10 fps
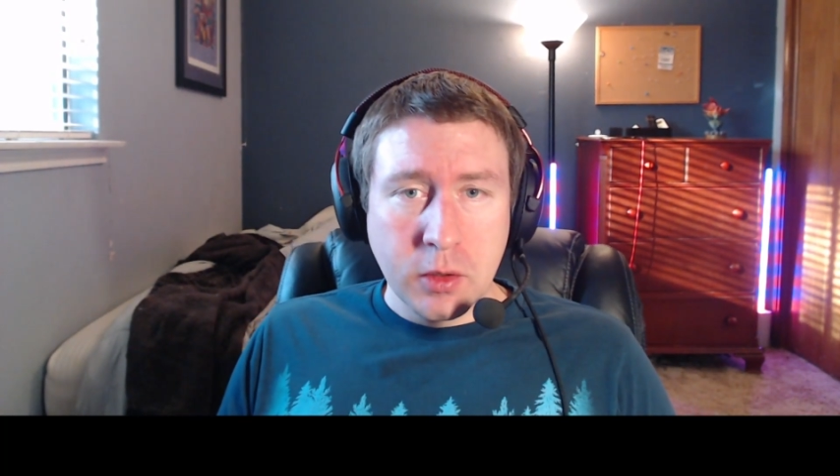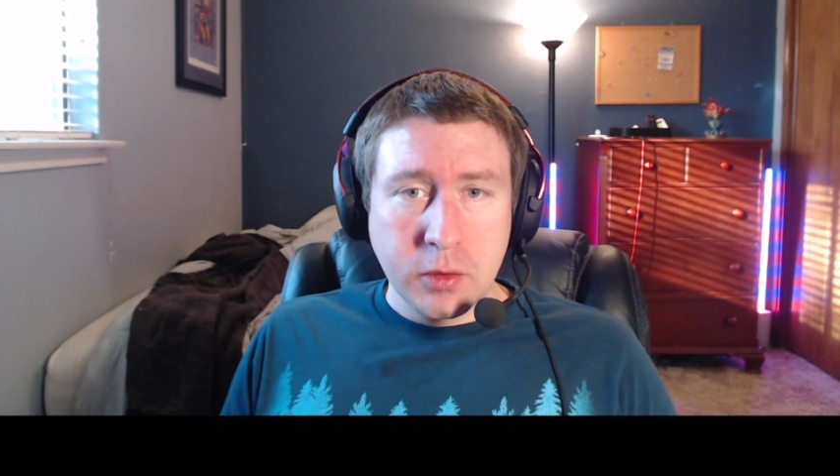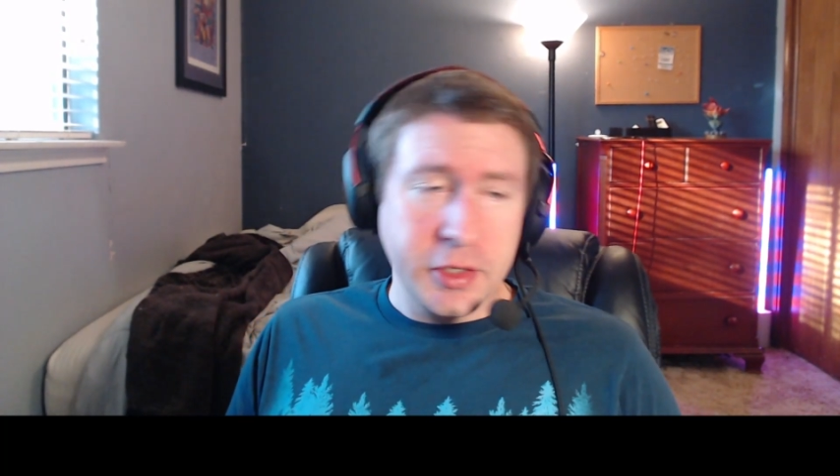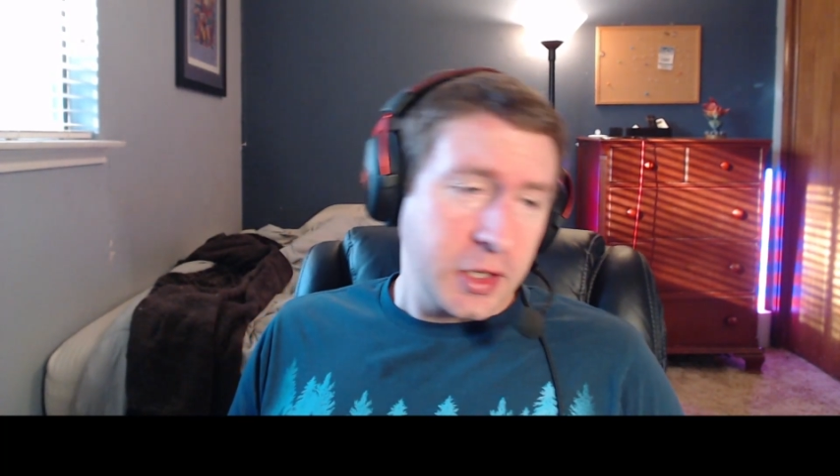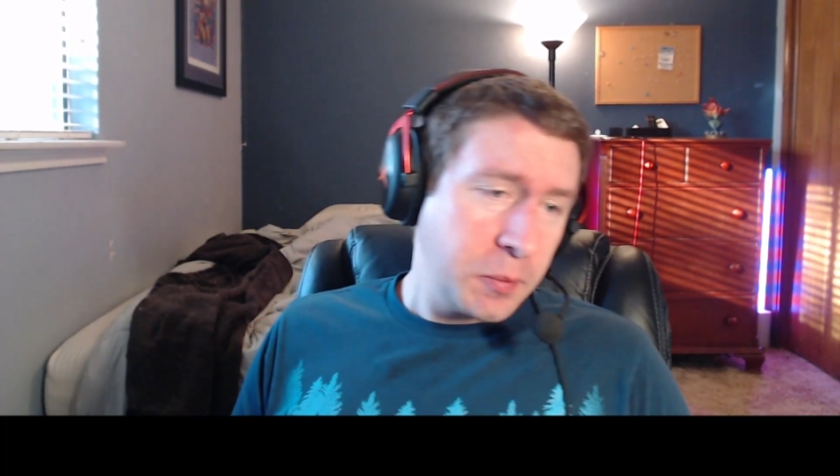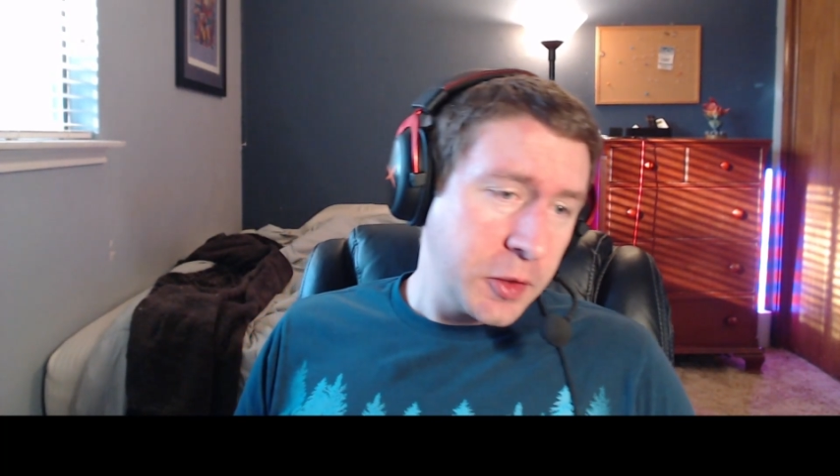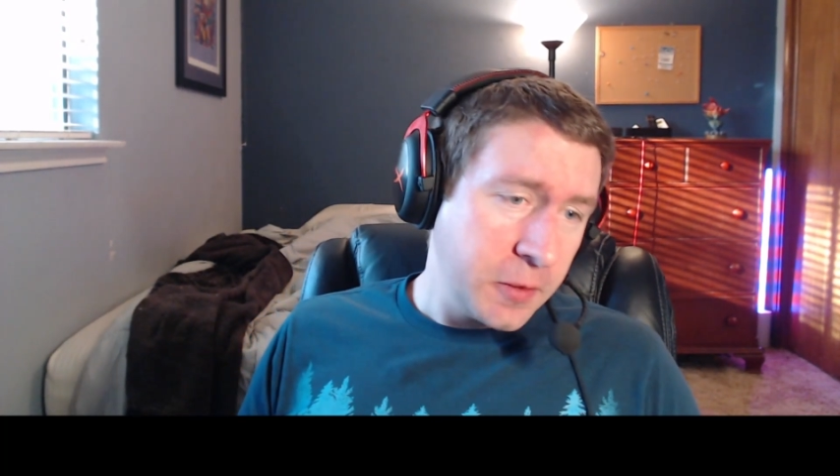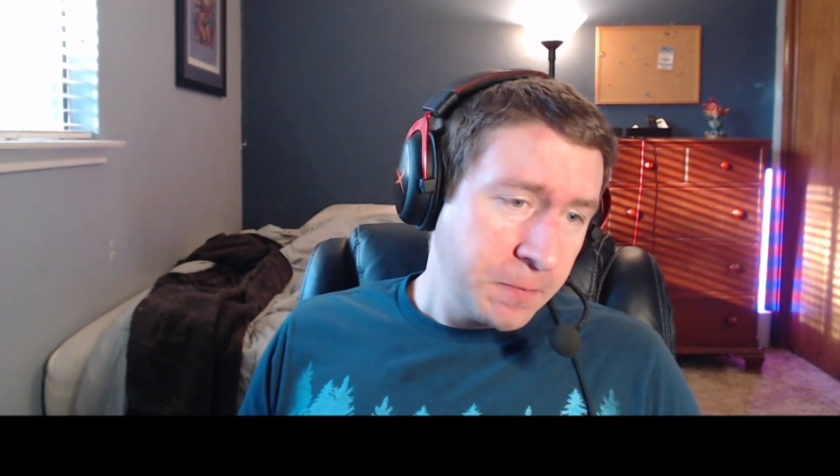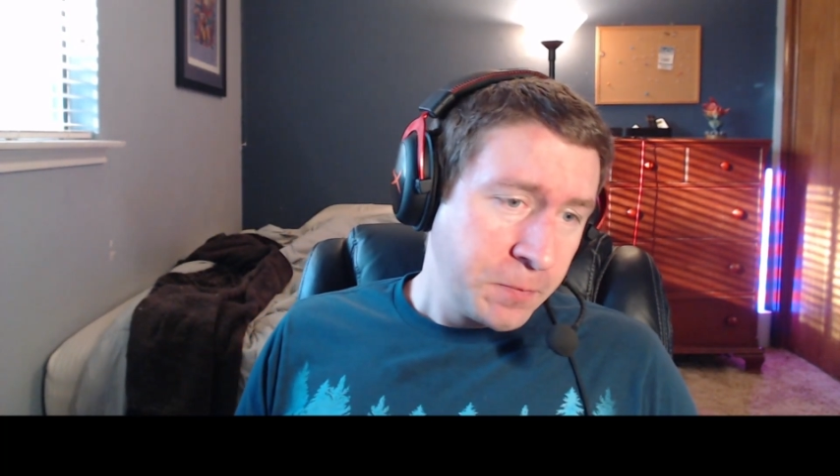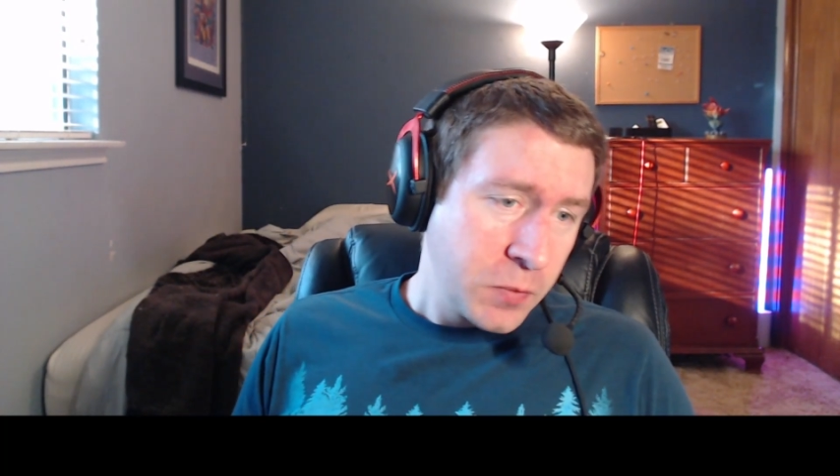
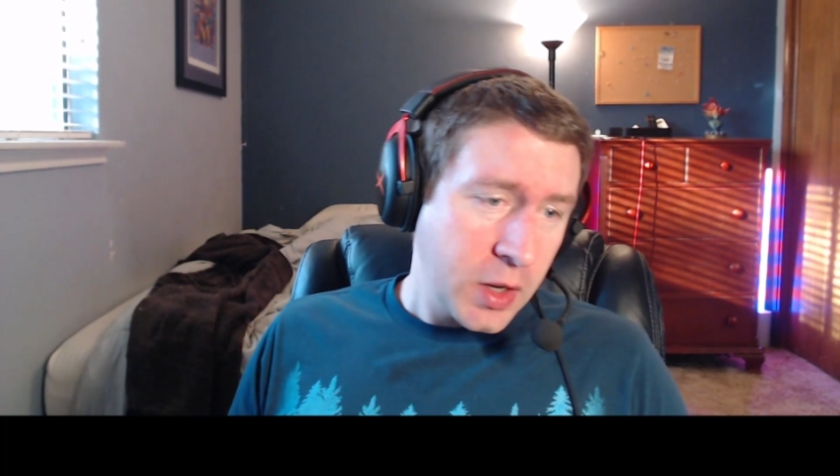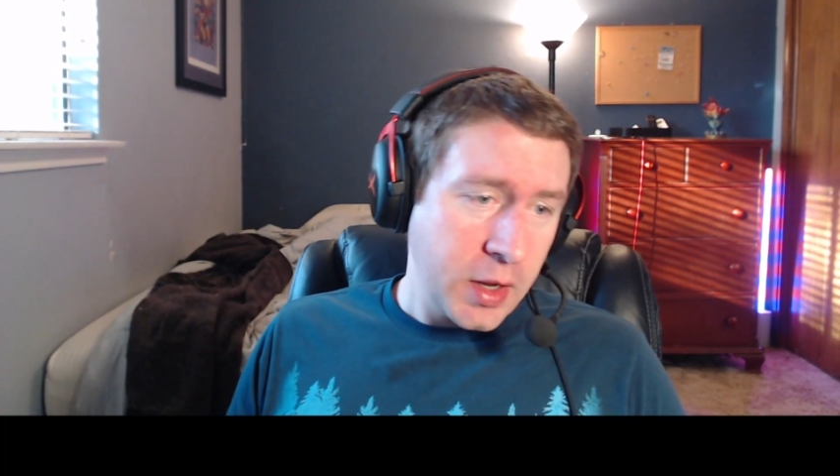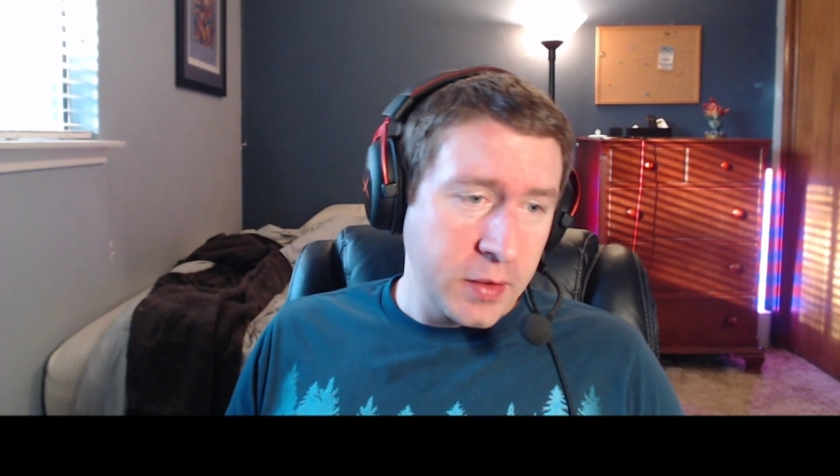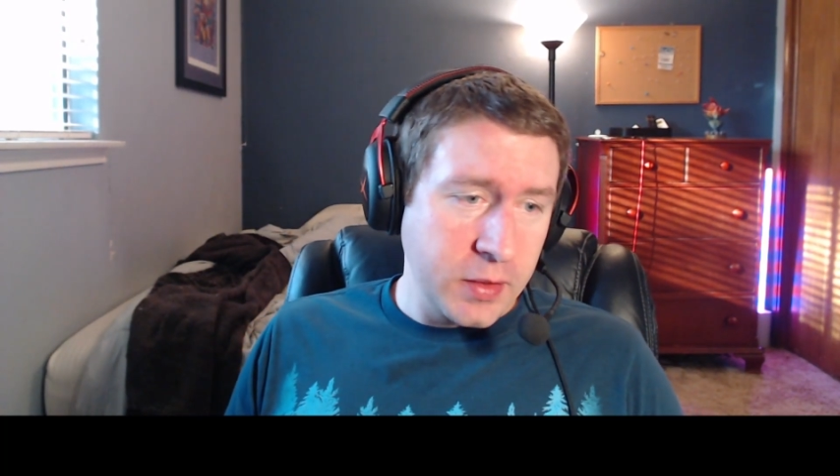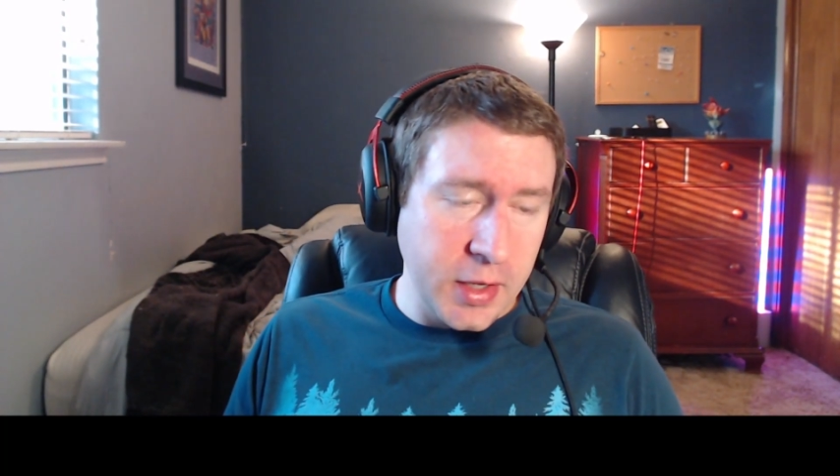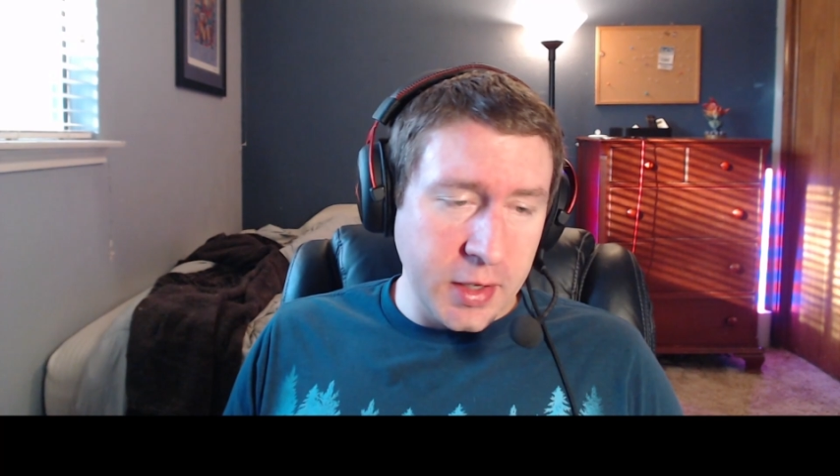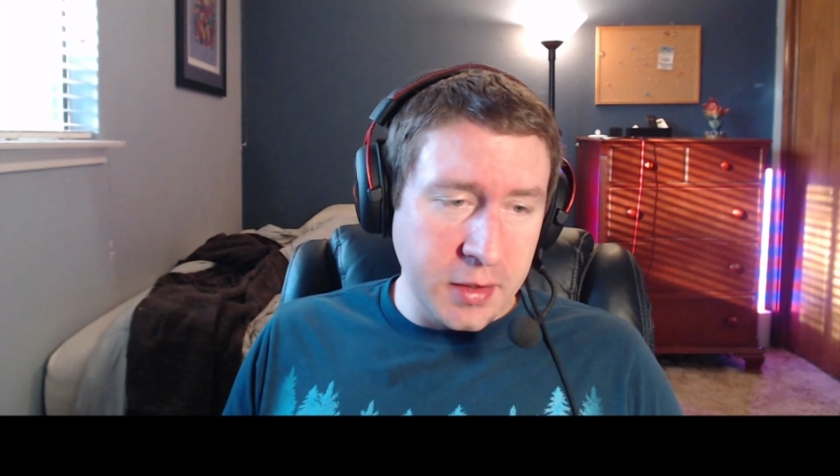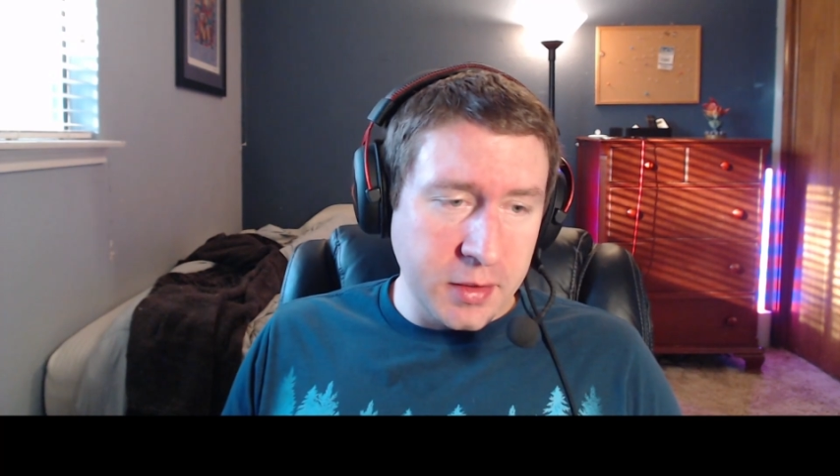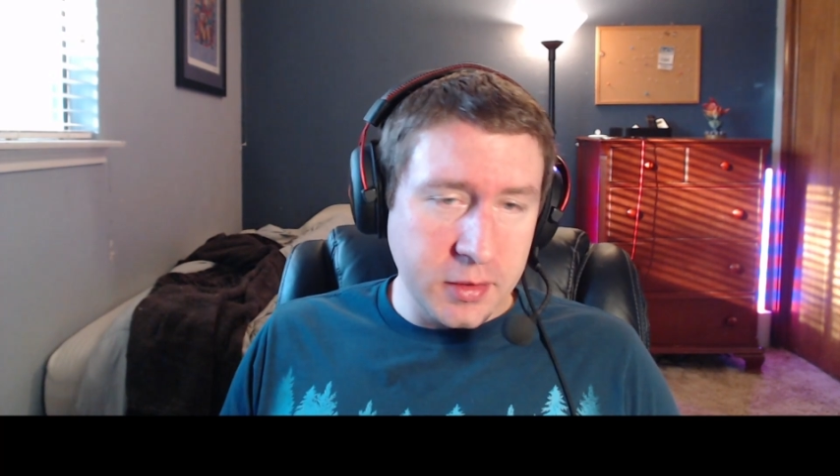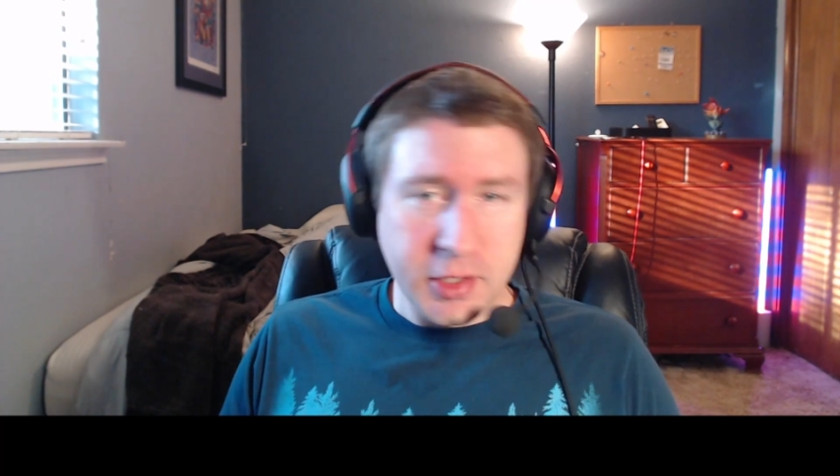Zigbee and
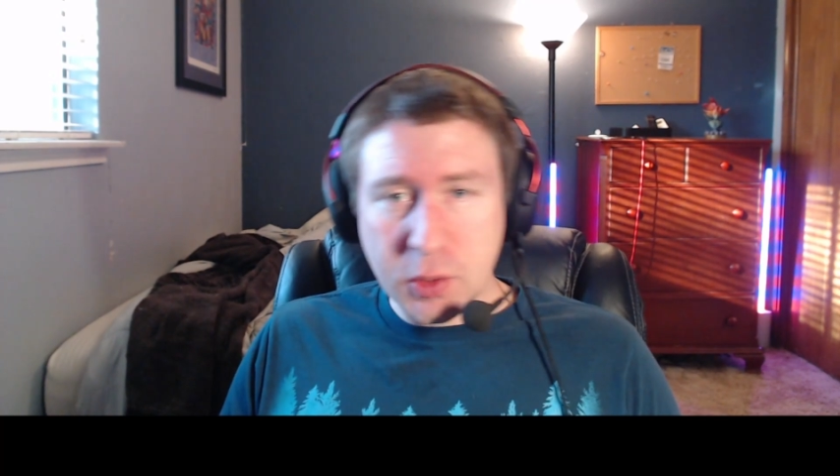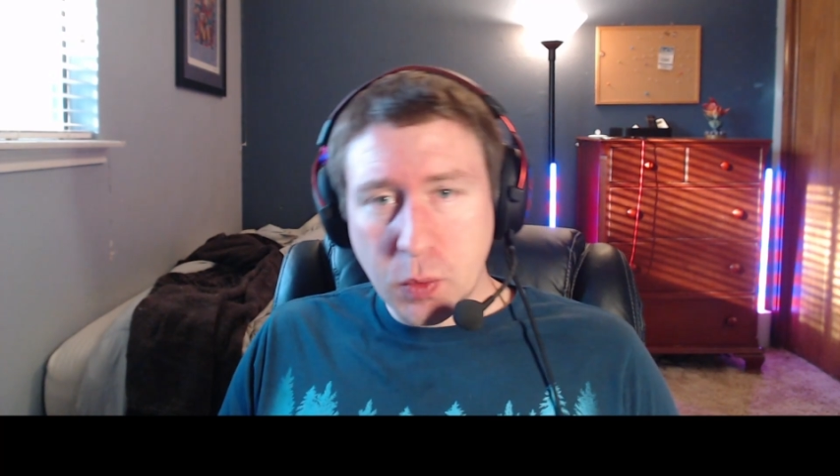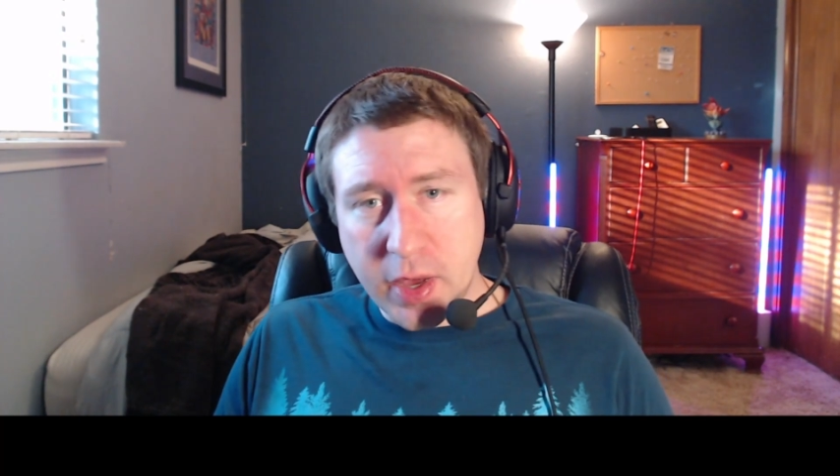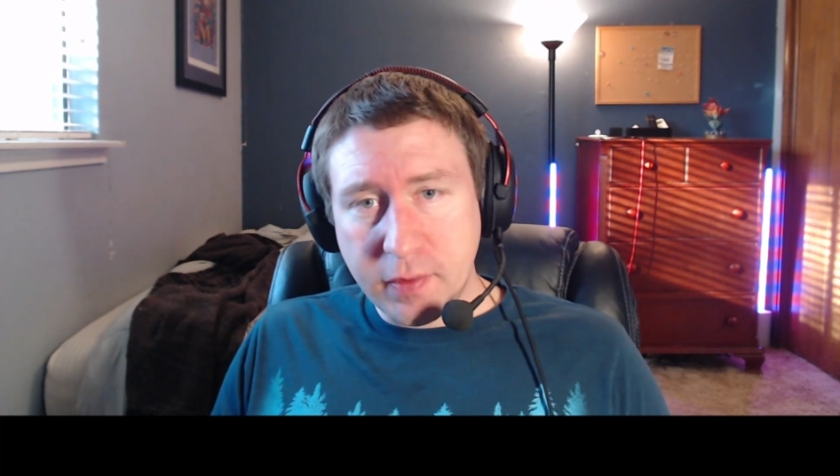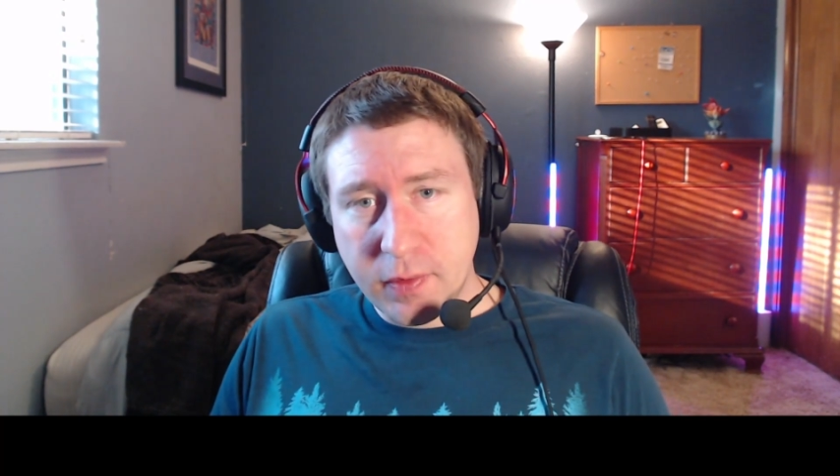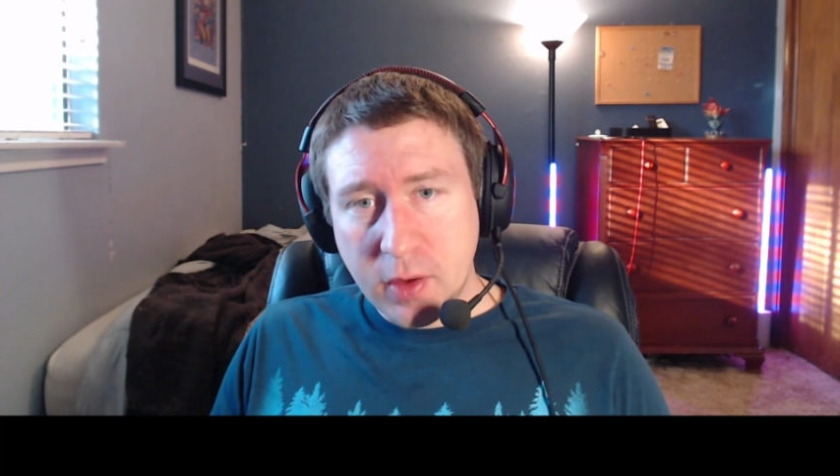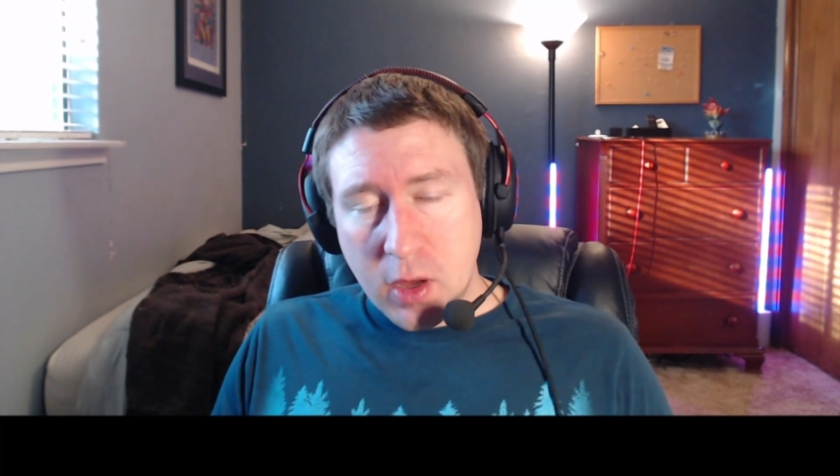then Z-Wave.